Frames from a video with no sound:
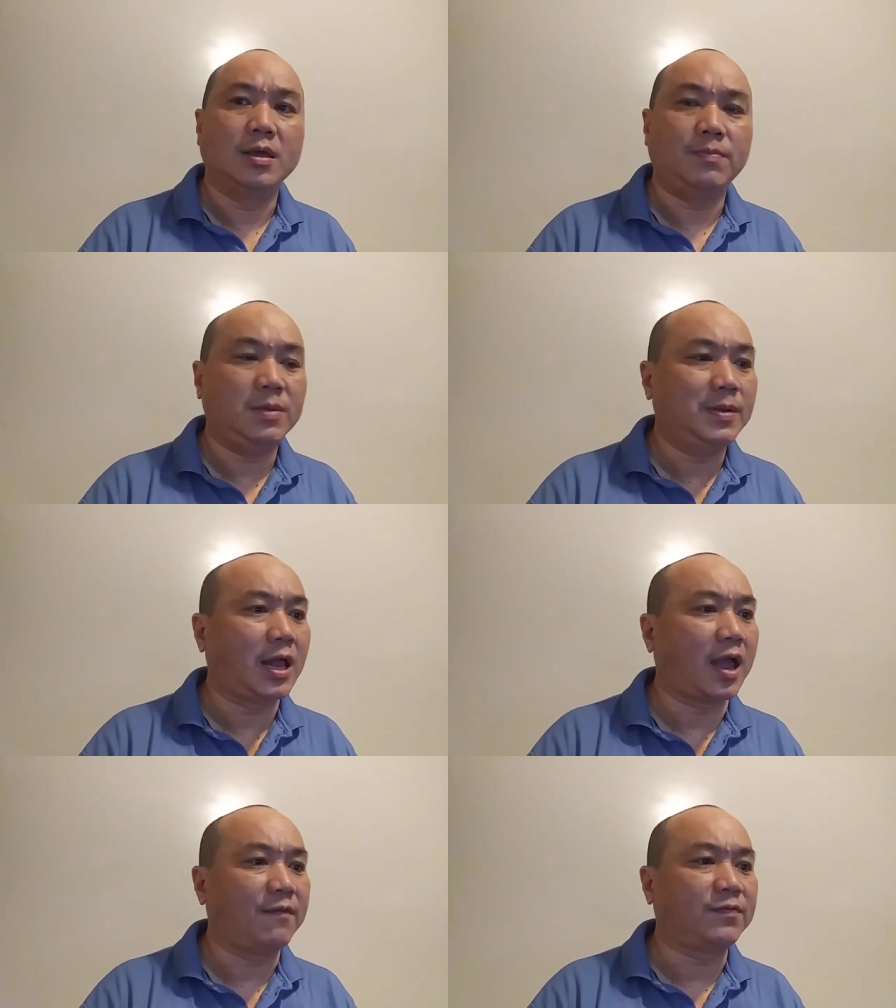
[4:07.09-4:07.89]
People
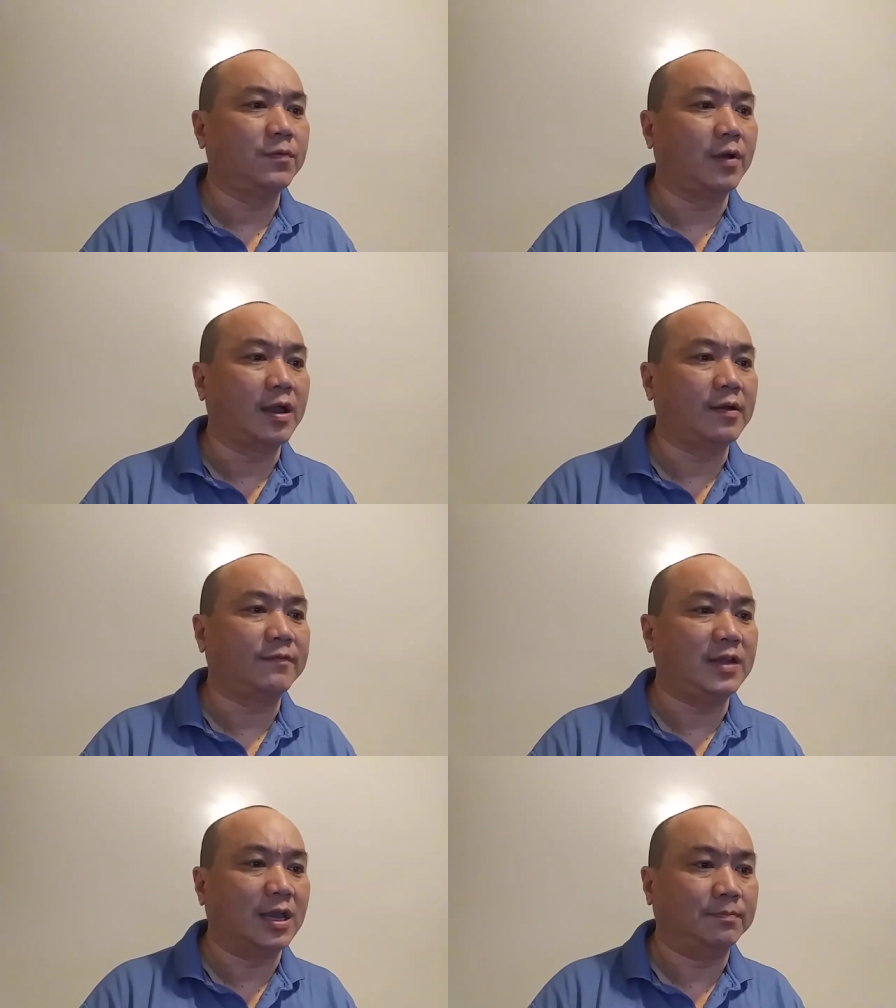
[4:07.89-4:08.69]
have to have
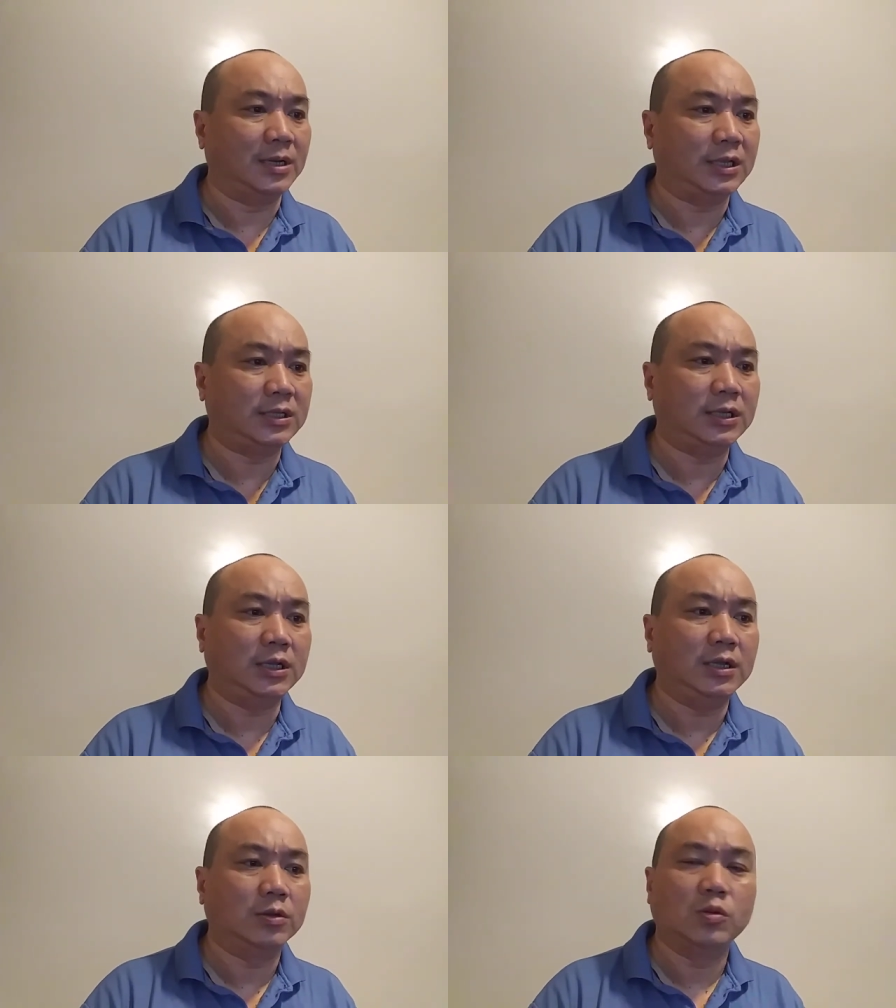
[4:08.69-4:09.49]
the
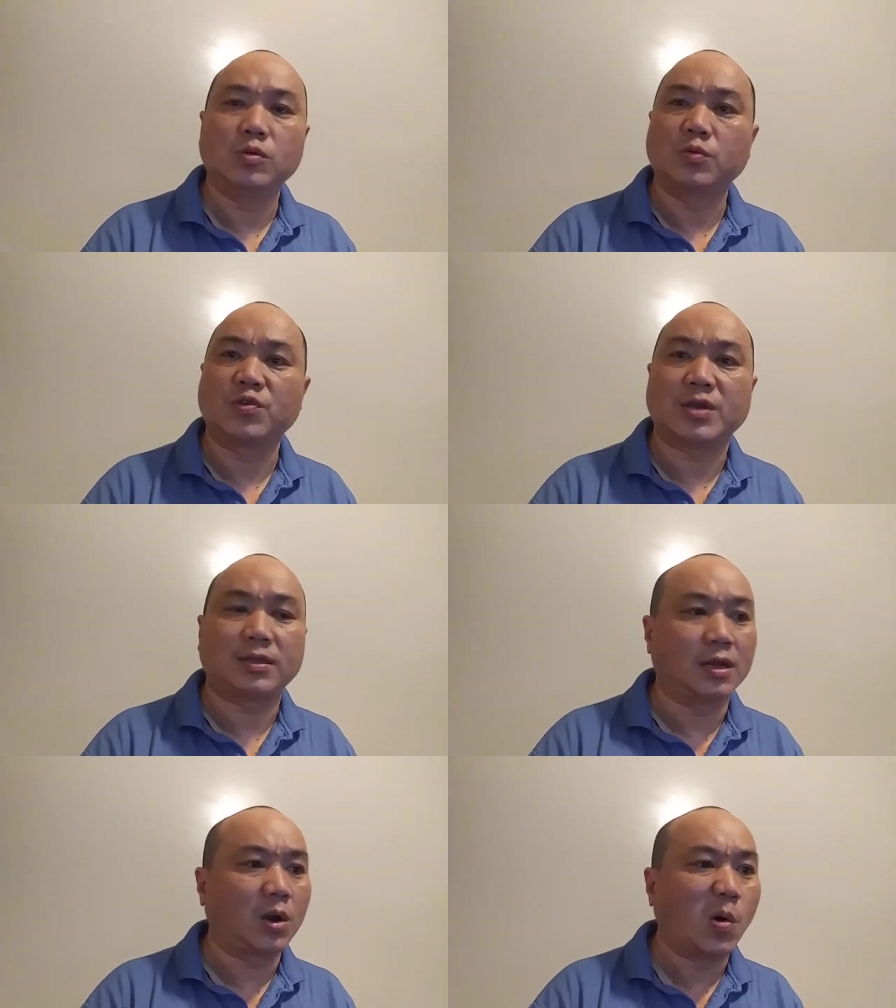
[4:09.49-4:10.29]
ability to set
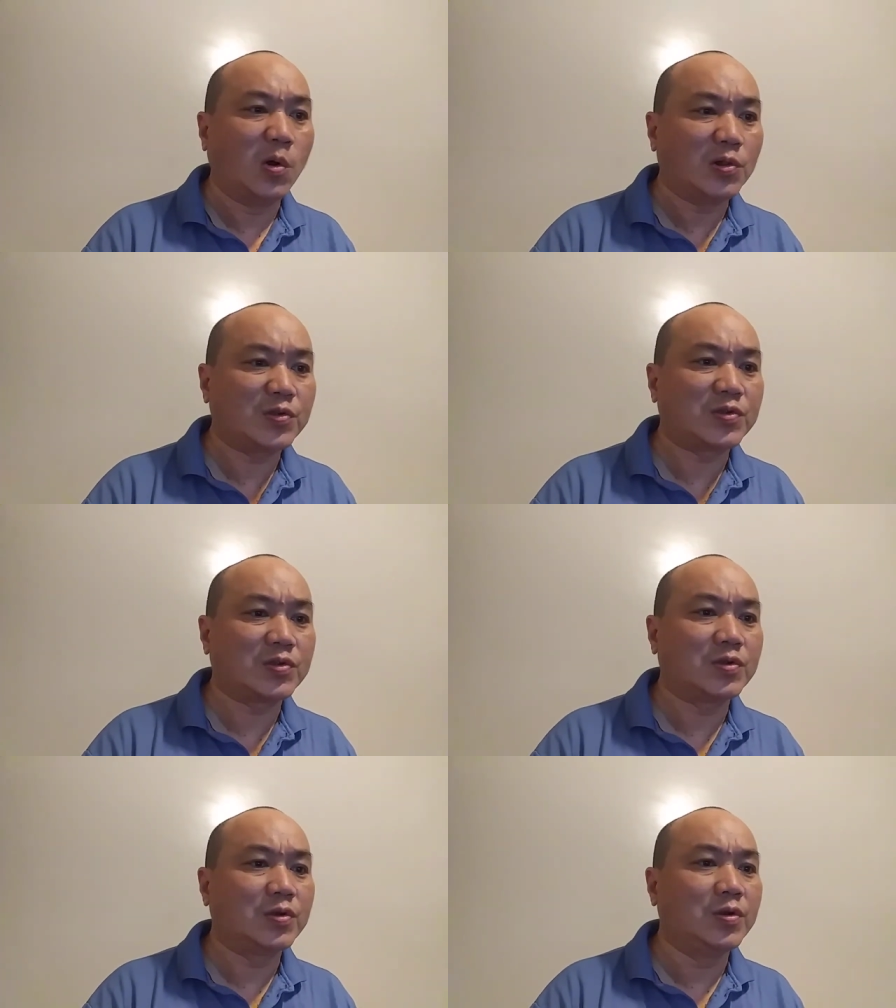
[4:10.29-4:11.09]
their goals,
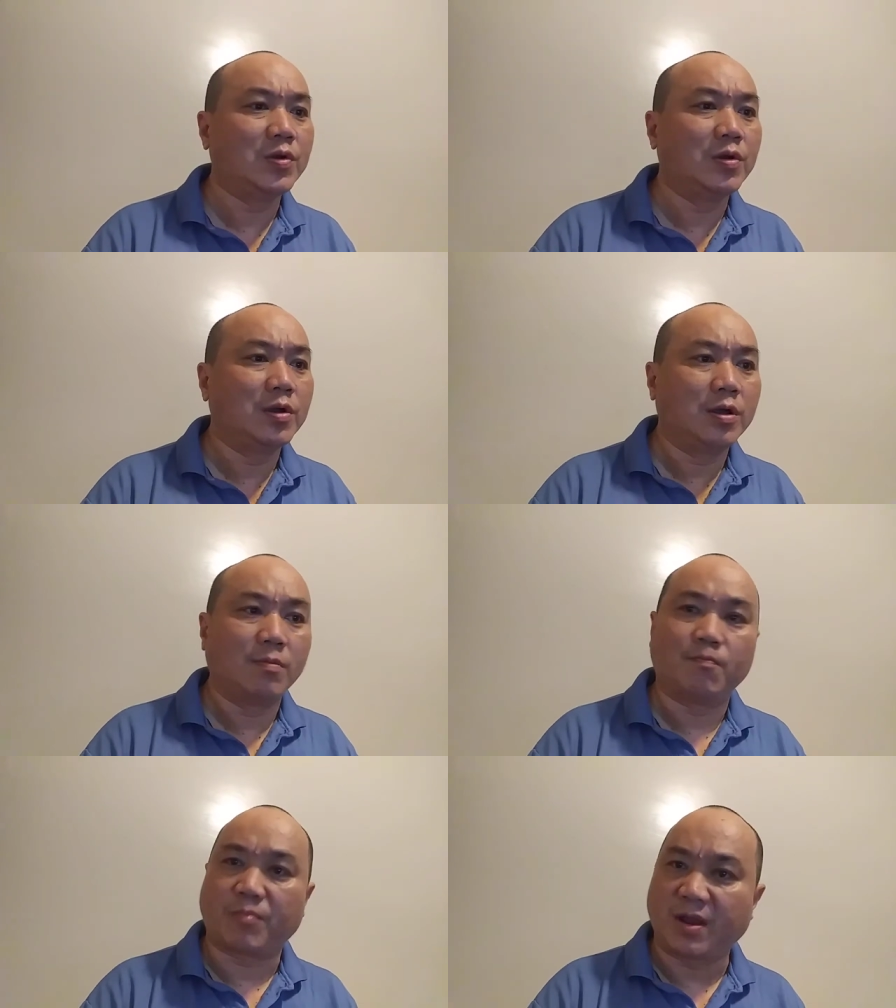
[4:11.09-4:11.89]

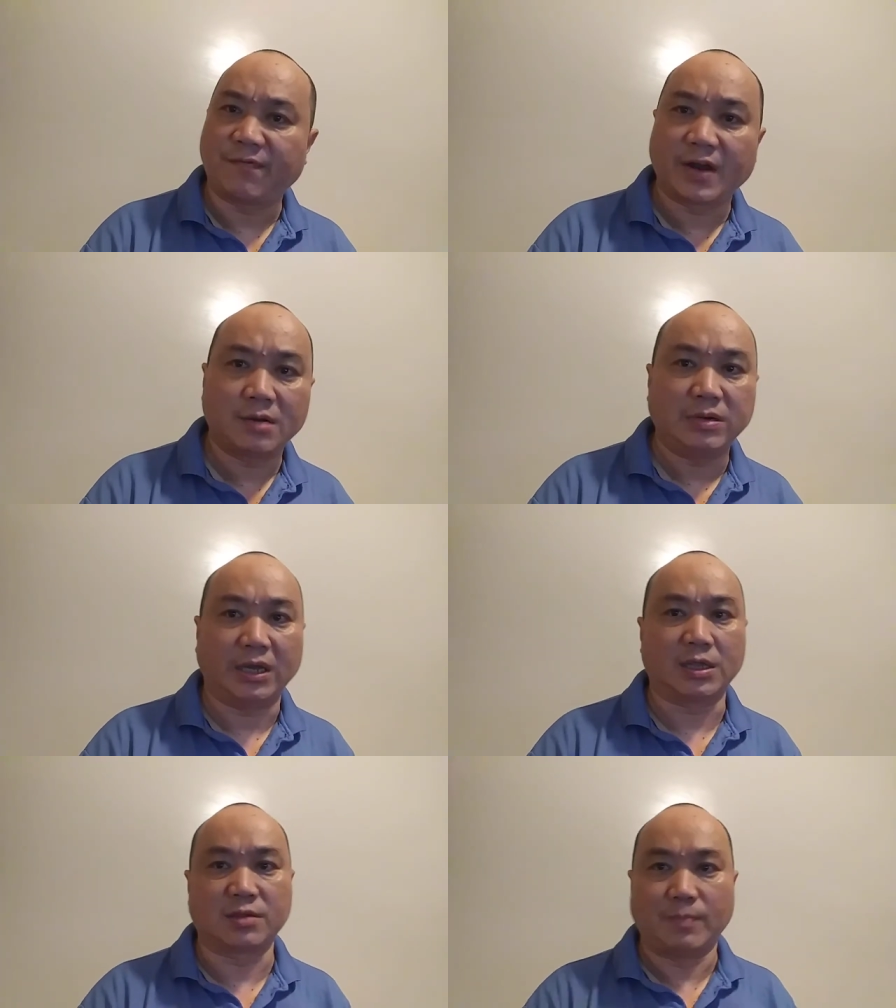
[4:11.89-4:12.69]
preferably
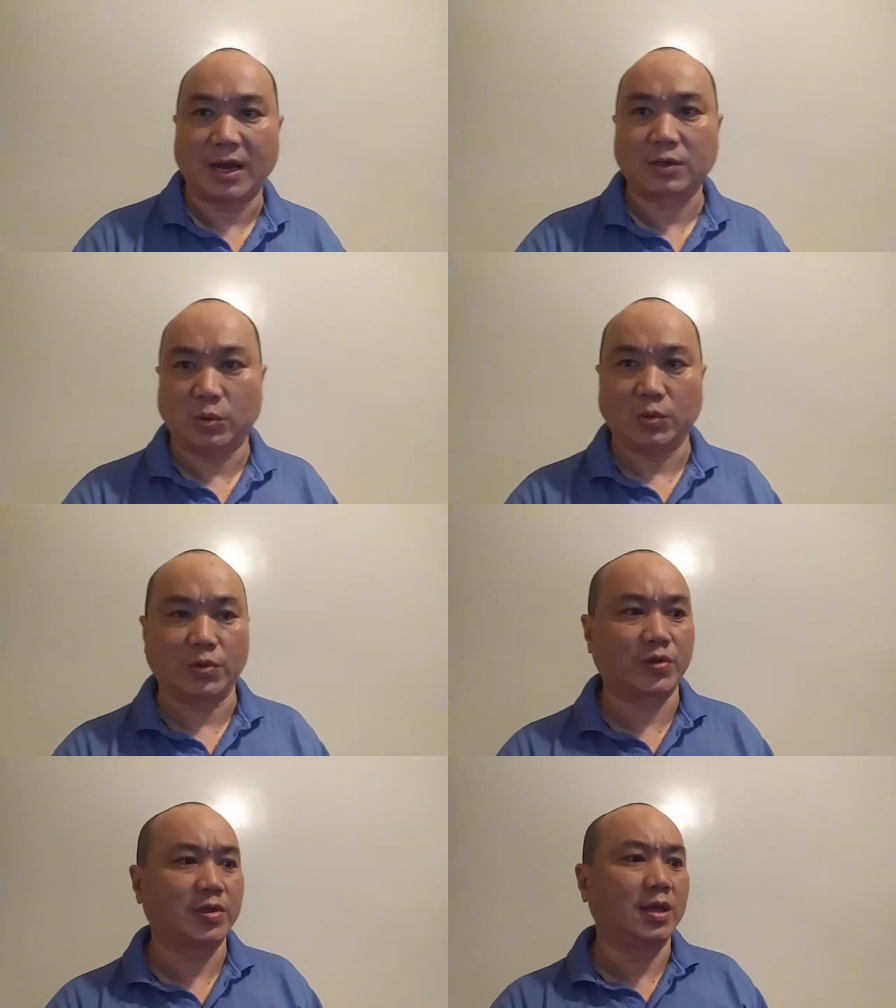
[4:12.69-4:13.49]
as SMART
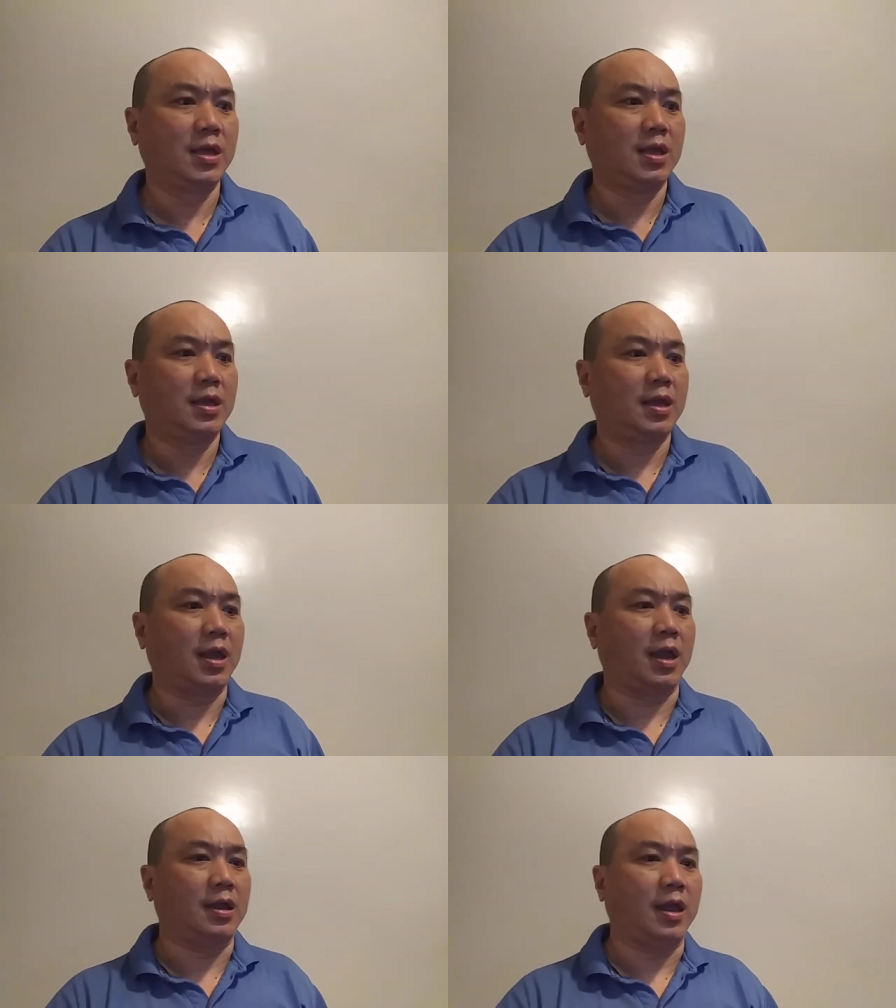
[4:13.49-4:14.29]
goals,
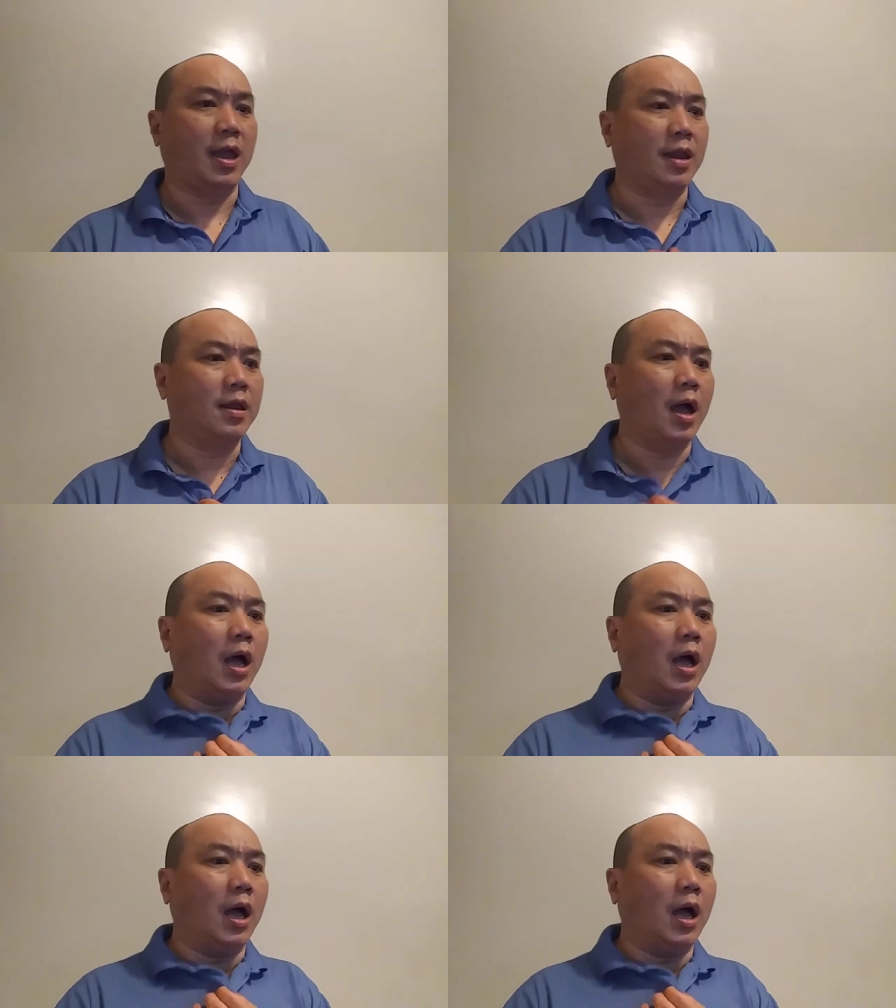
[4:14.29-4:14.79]
and then